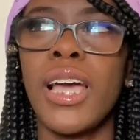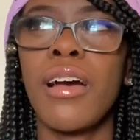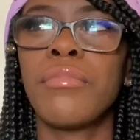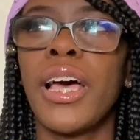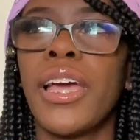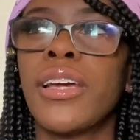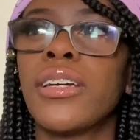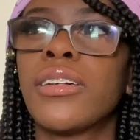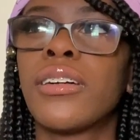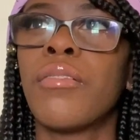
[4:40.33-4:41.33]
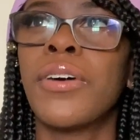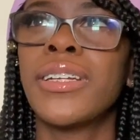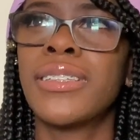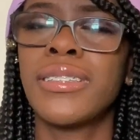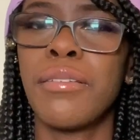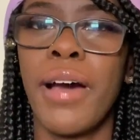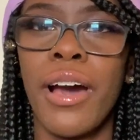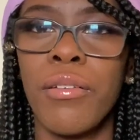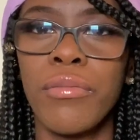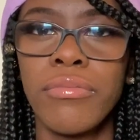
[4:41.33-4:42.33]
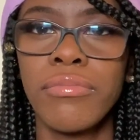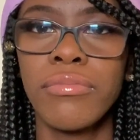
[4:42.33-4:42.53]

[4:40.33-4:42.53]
I'm like, what is this about?